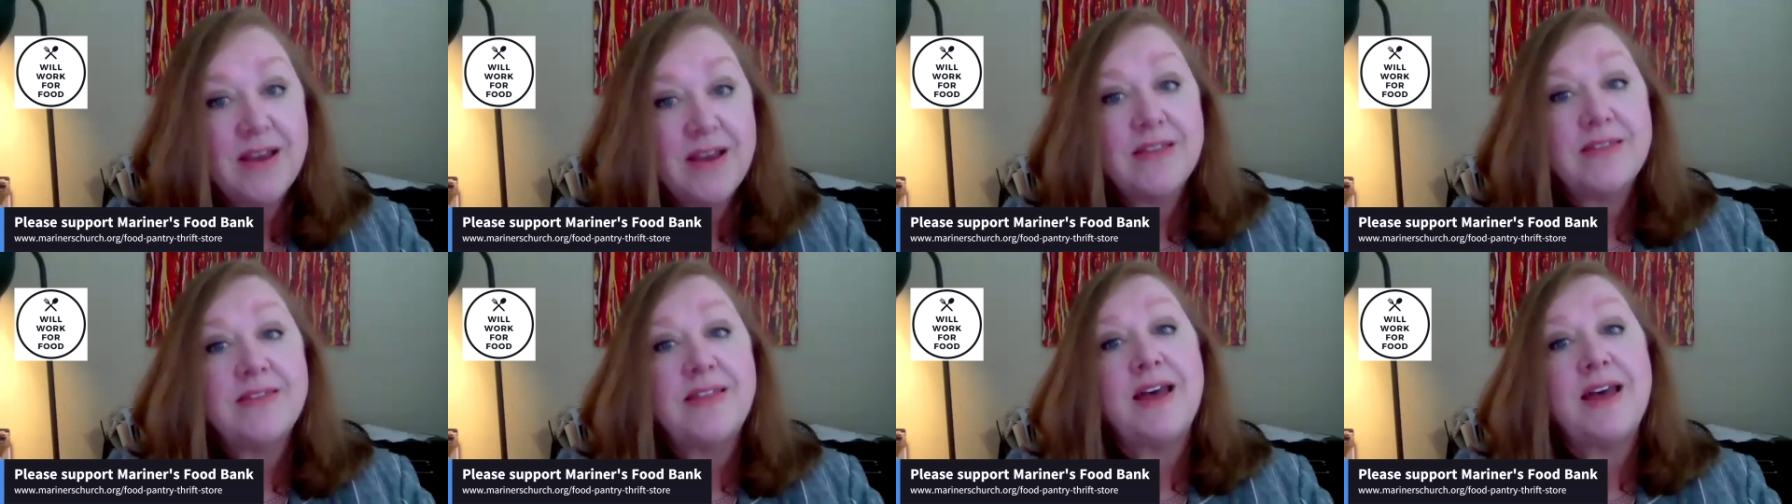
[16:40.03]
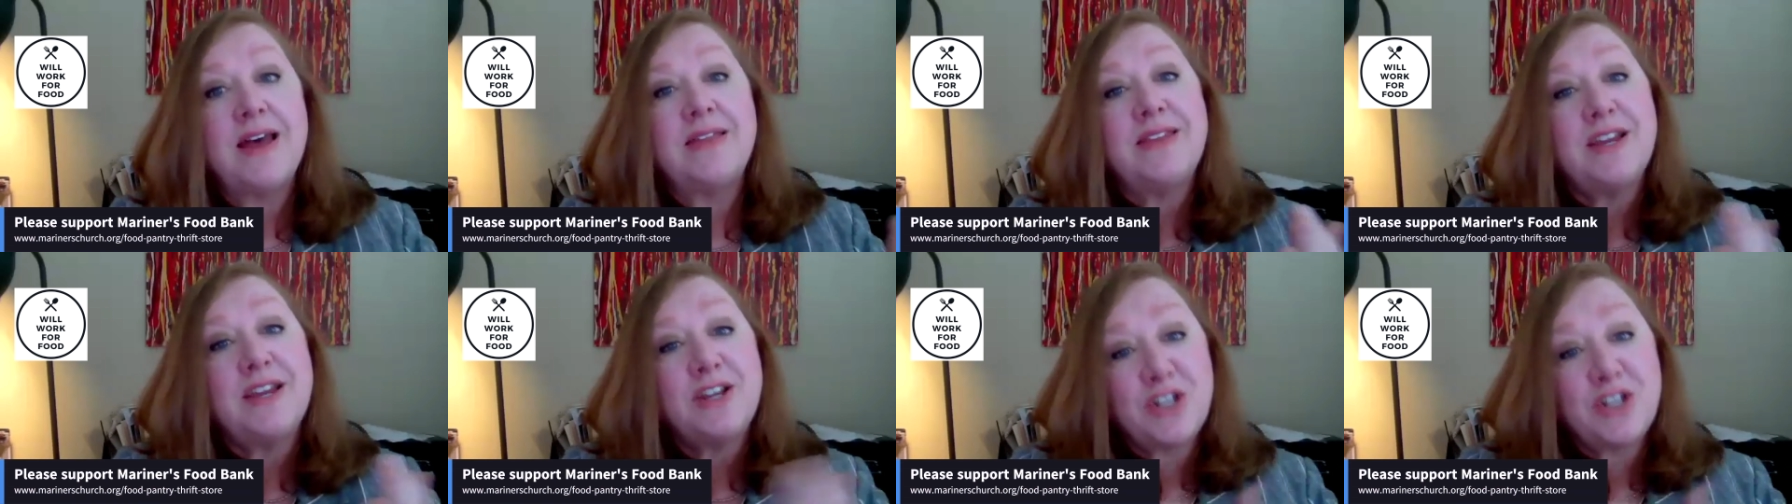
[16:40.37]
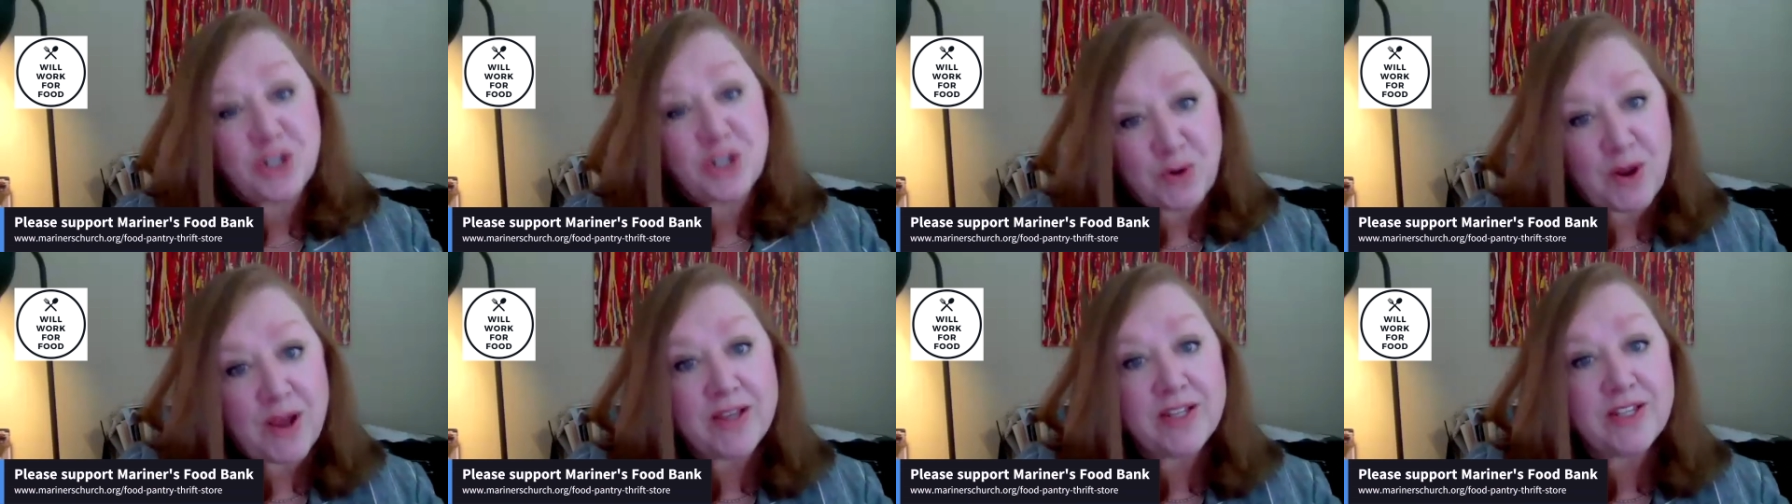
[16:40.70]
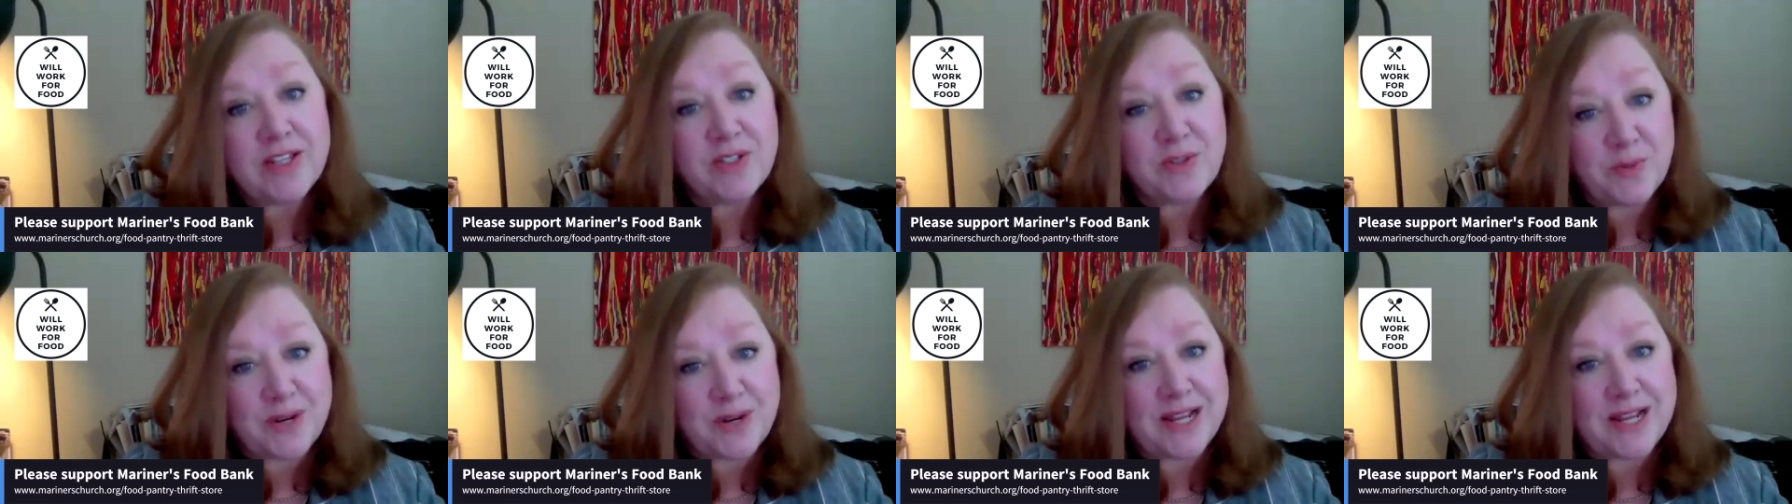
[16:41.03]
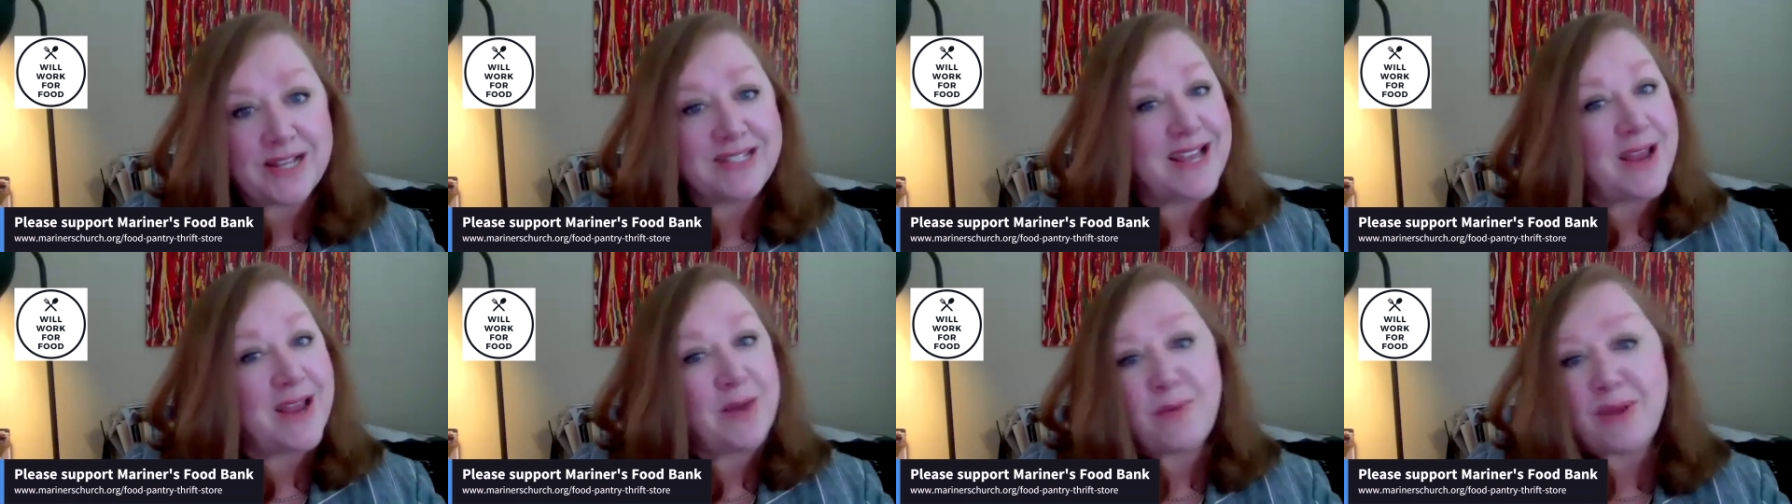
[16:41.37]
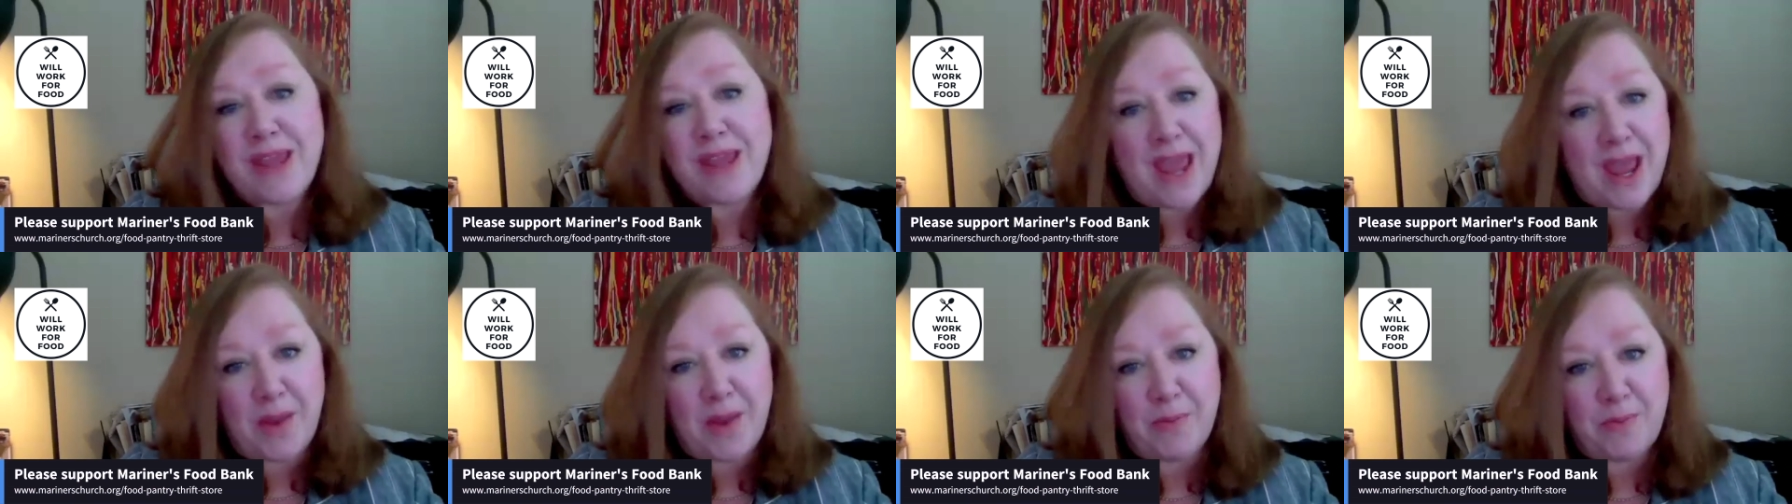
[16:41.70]
then they trust when I say we
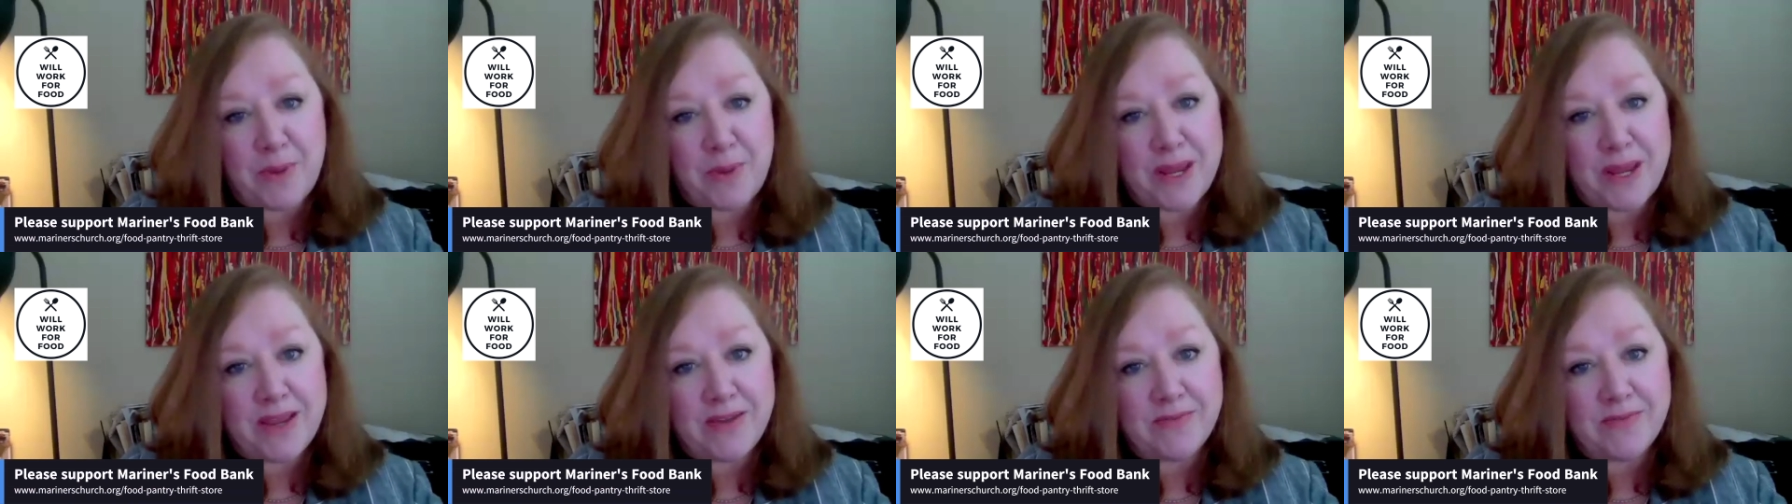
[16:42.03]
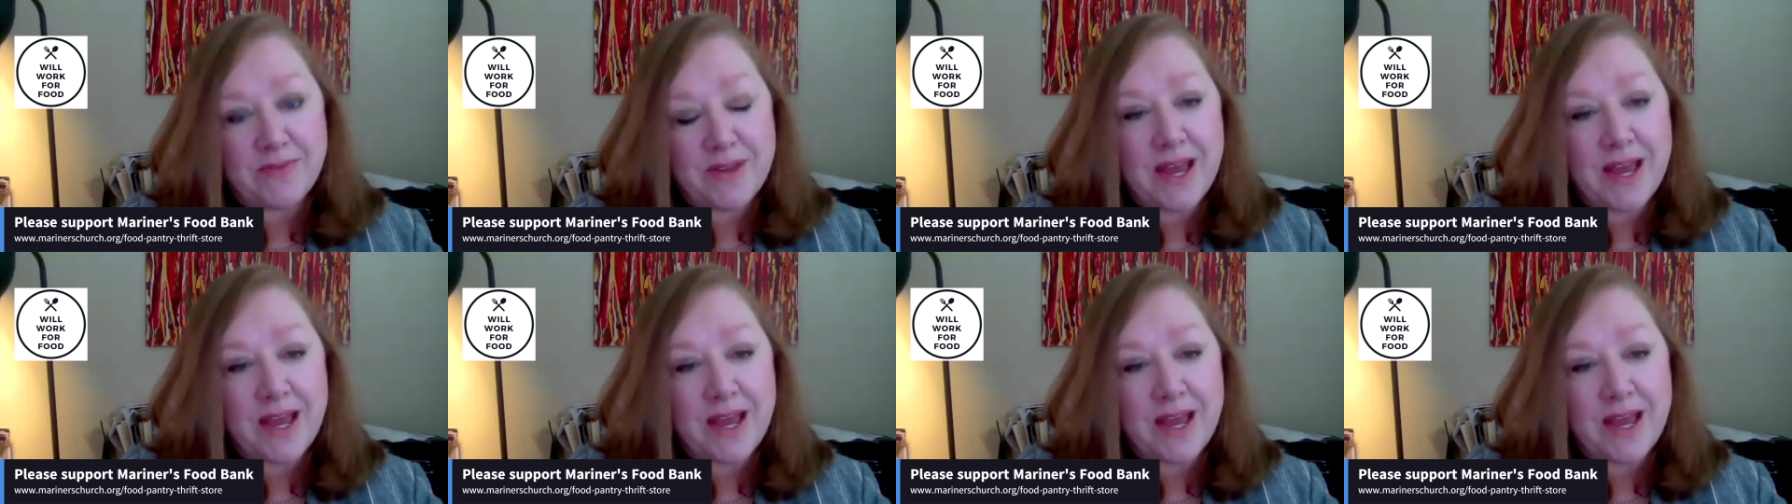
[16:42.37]
can't be.